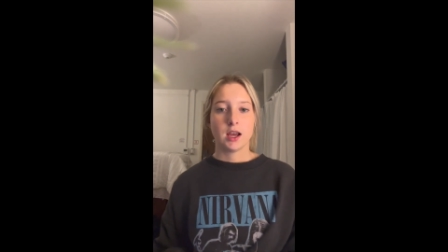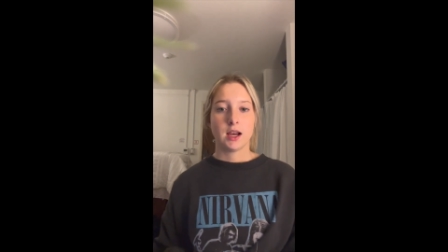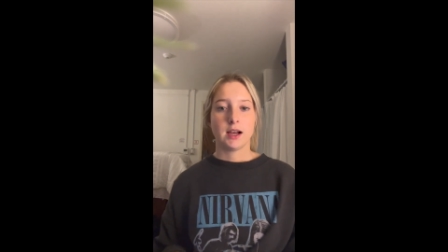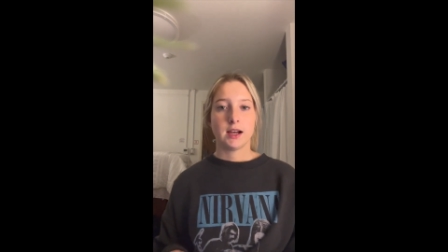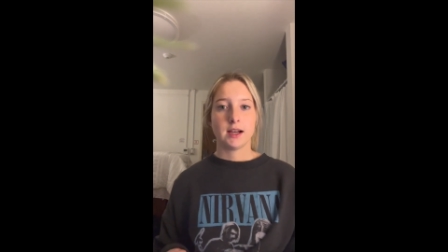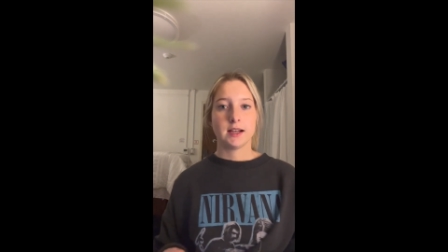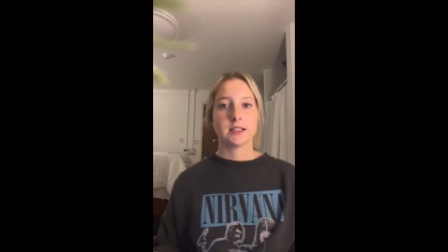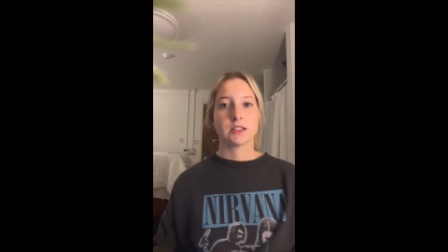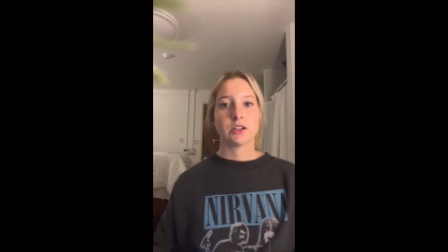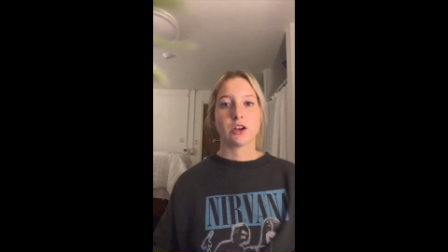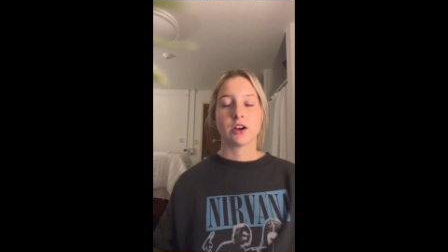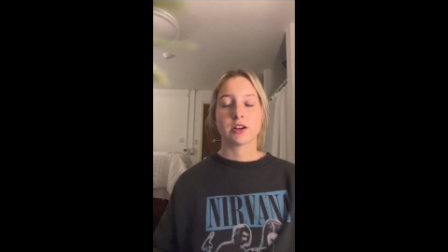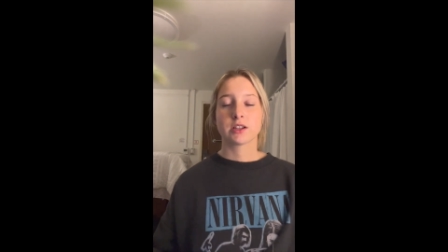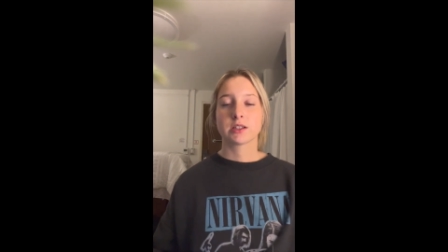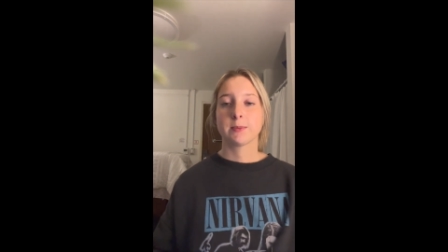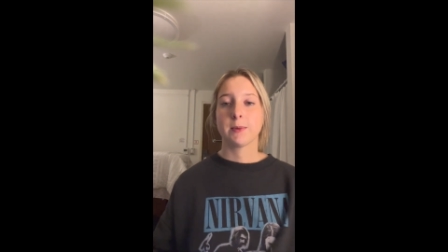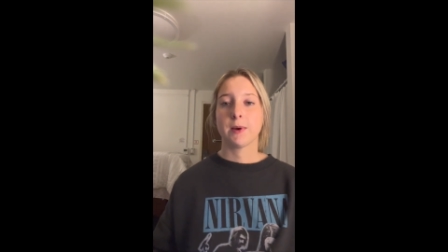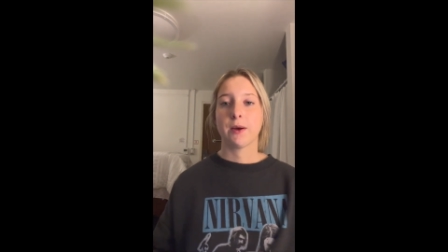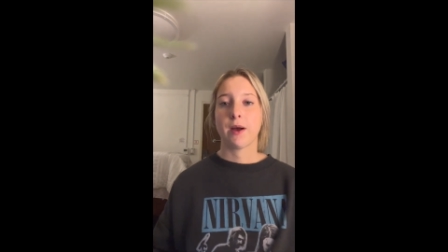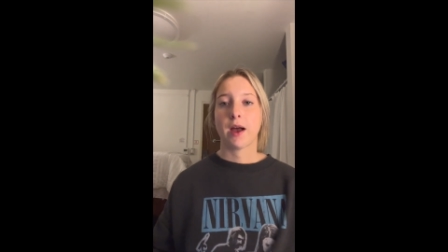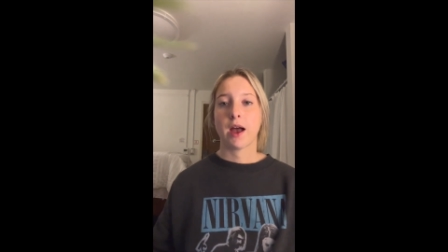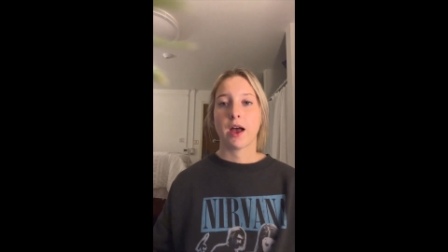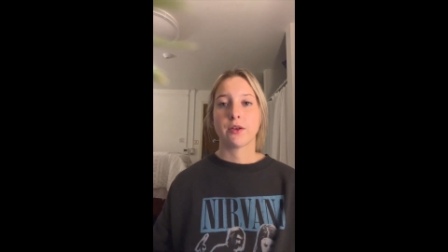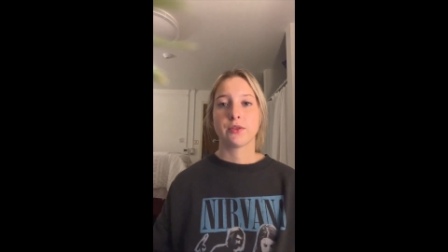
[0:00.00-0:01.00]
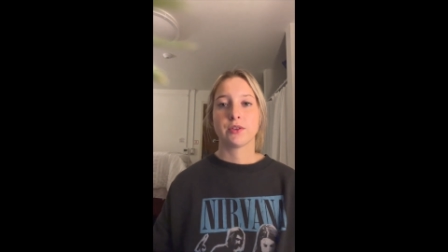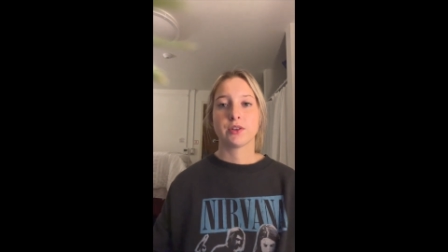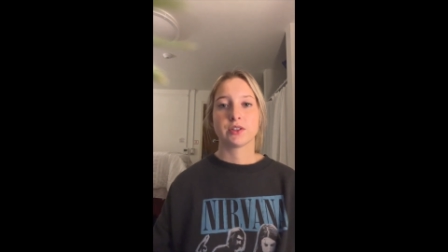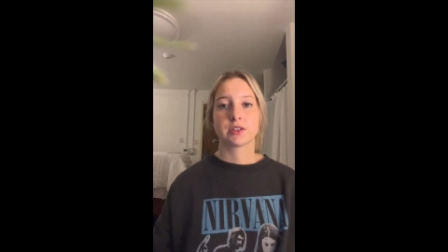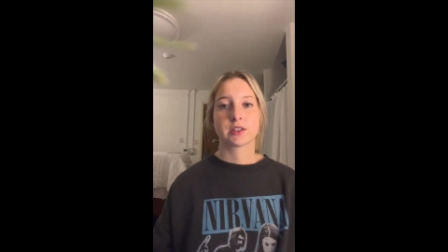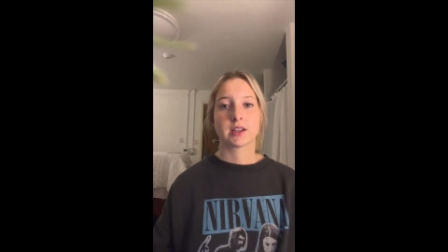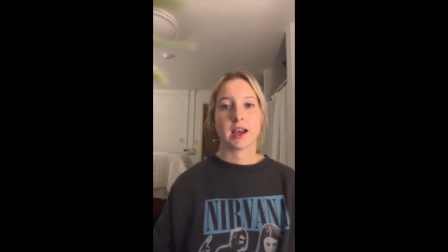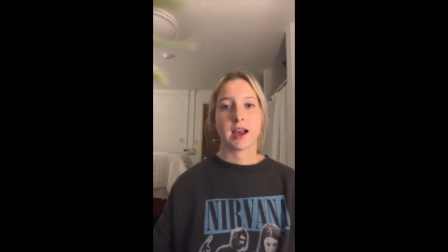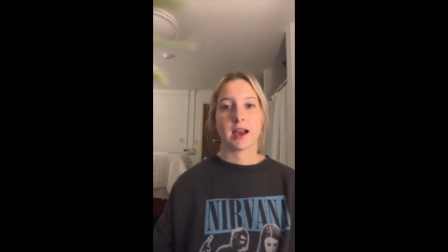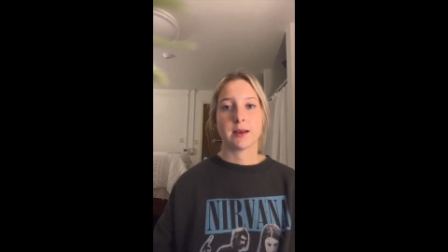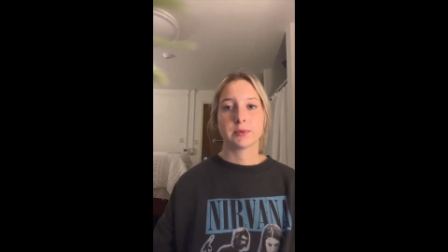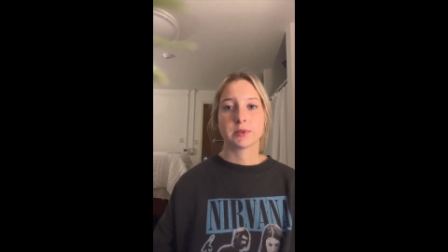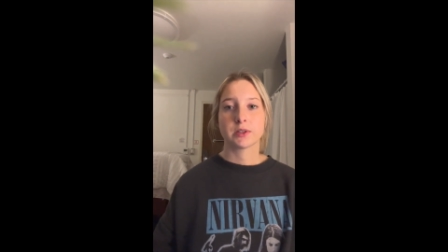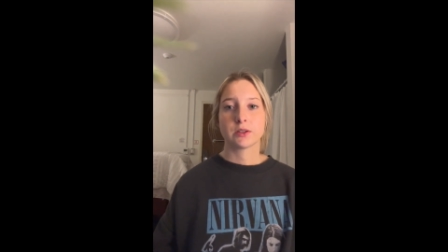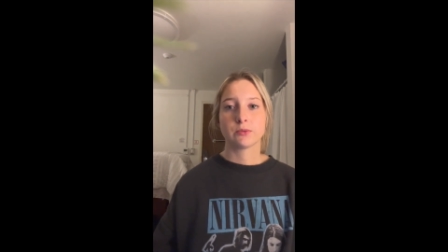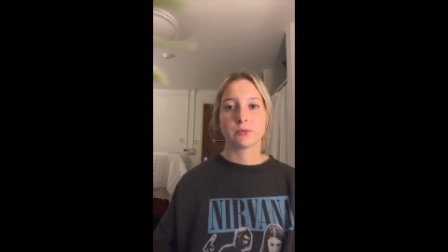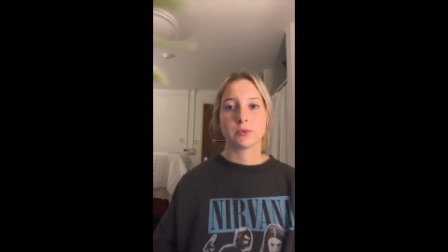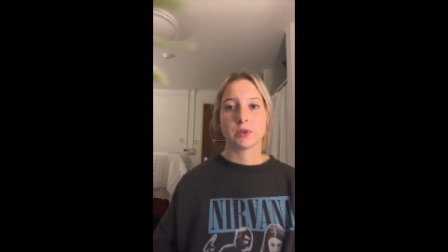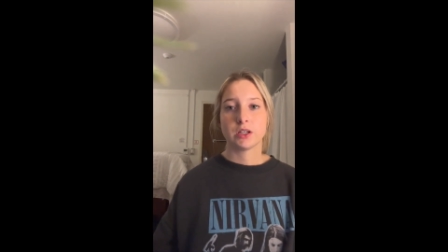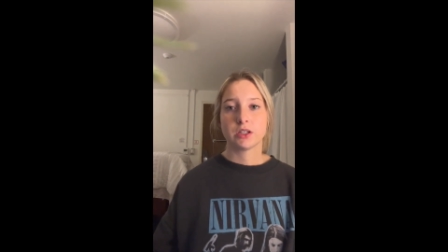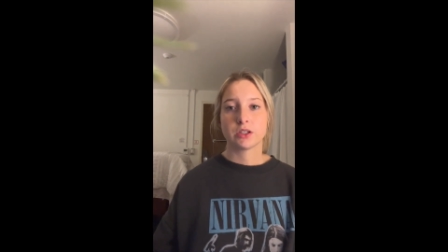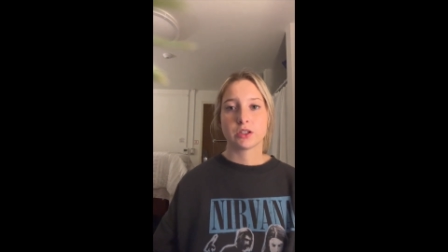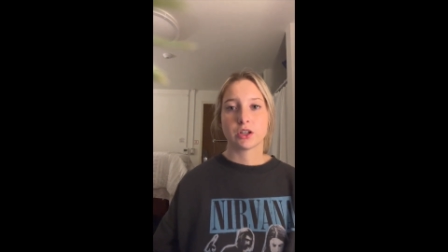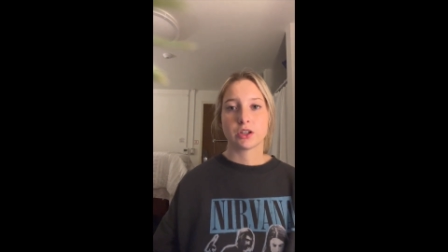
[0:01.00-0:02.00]
It talks about how there's gaps in
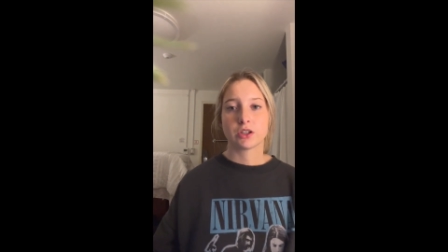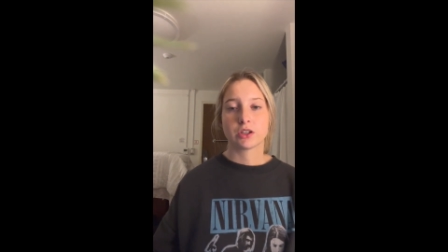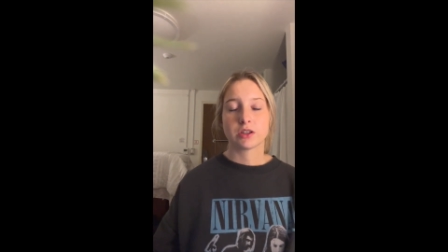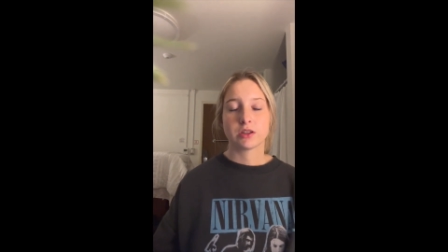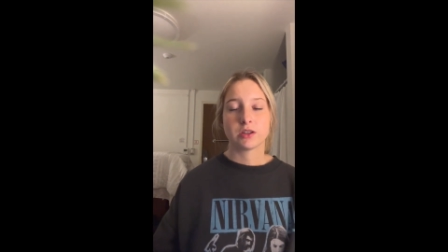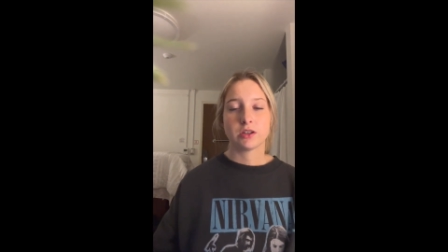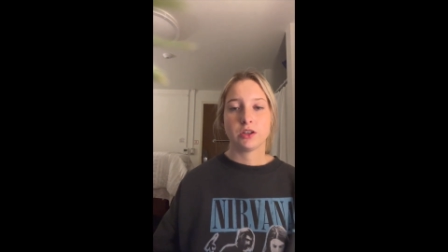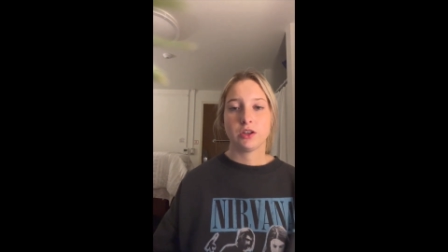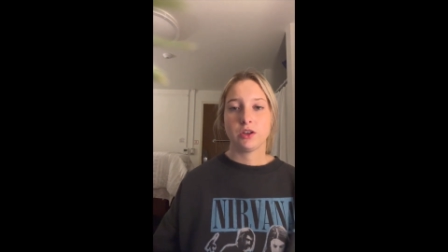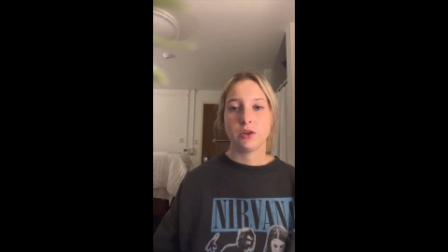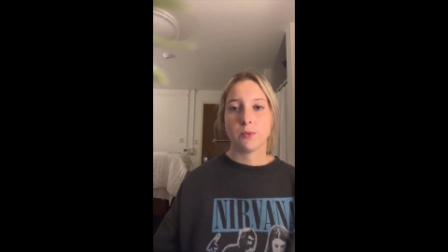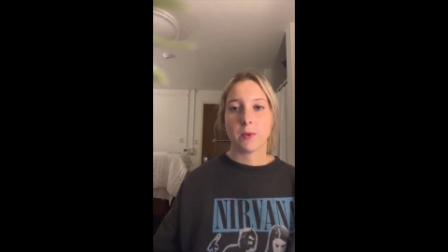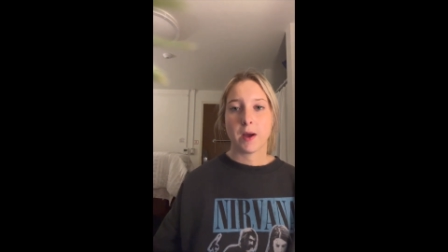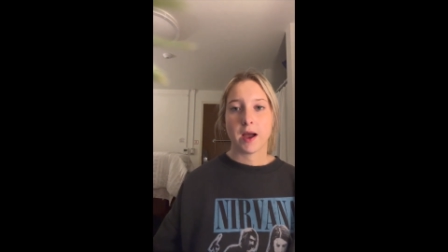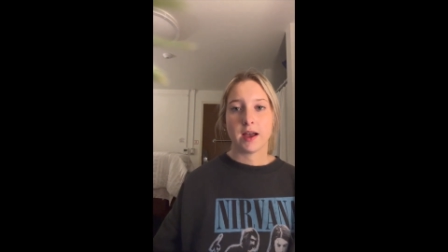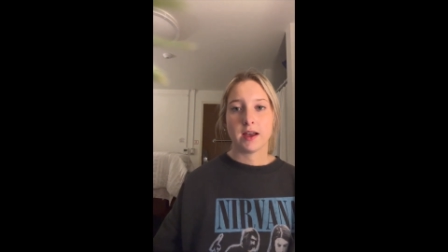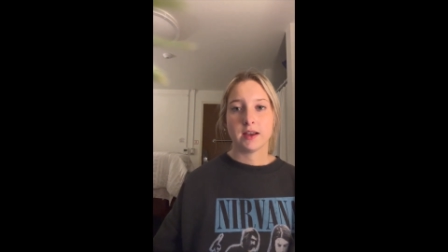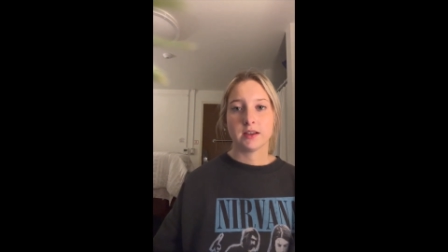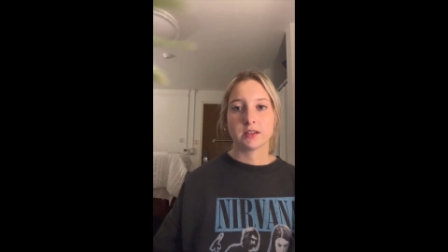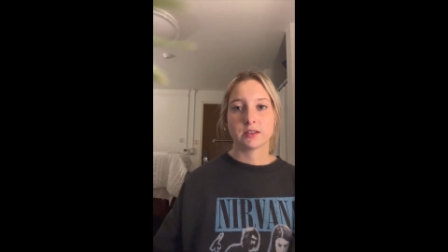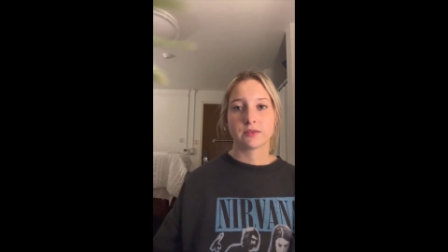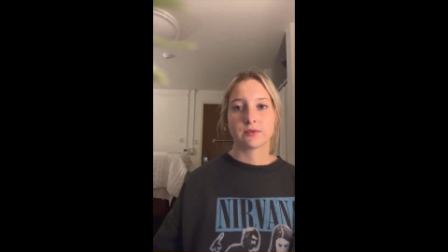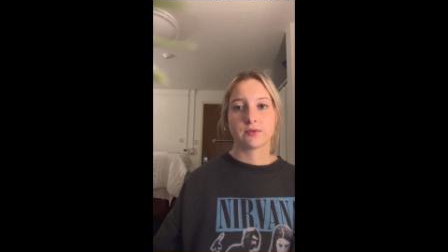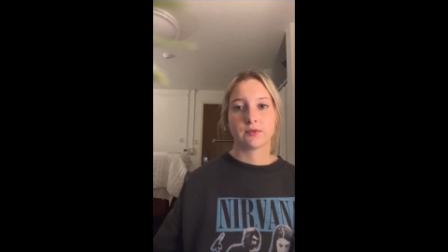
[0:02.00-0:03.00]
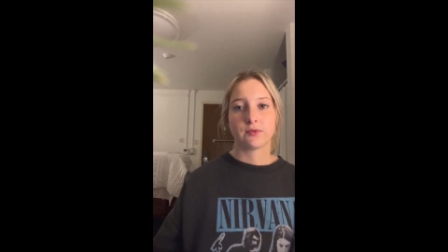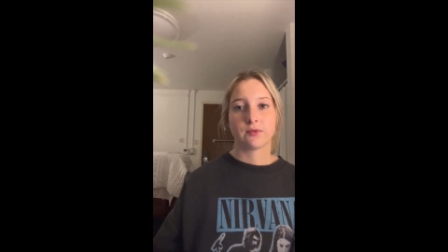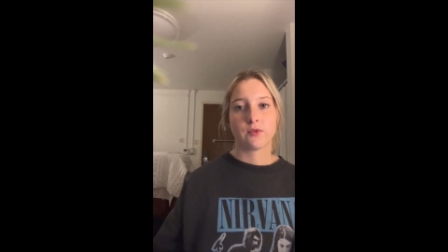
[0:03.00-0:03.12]
research in the US